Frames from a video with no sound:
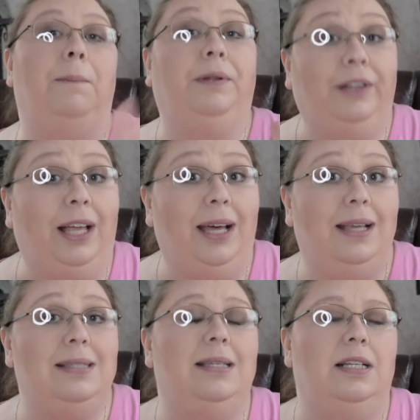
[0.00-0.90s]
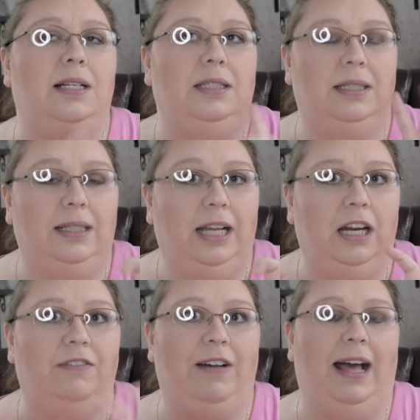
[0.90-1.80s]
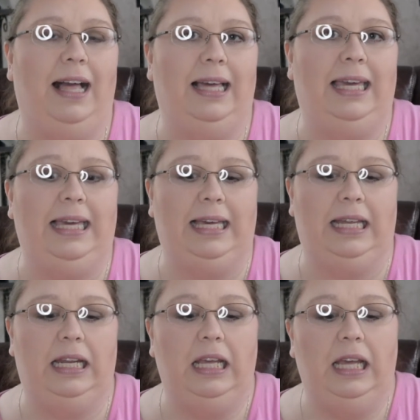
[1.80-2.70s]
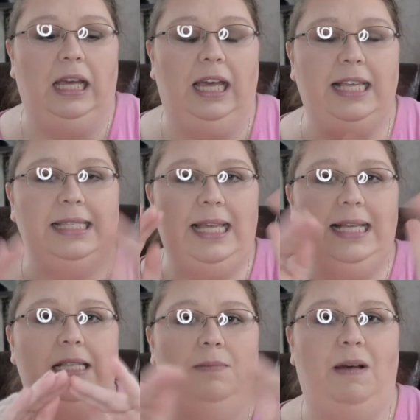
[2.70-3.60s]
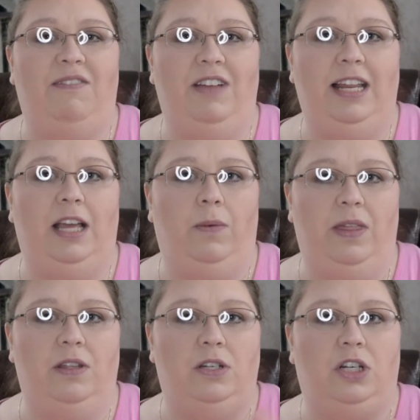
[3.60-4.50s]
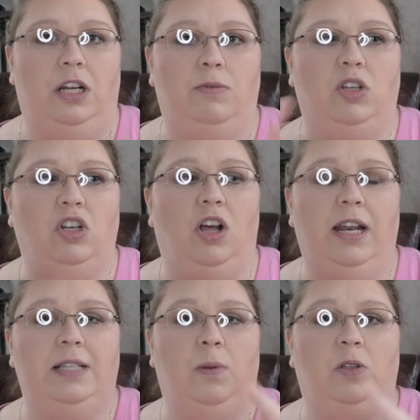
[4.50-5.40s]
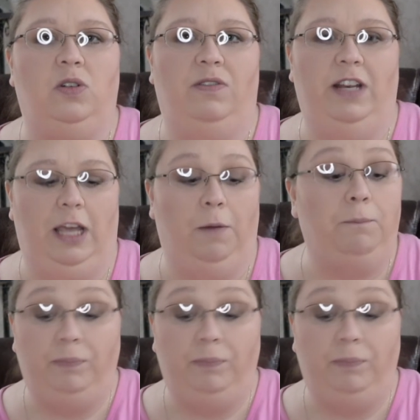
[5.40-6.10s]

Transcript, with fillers: Plus, to clarify again, it says in my video in the description, not a sponsored video.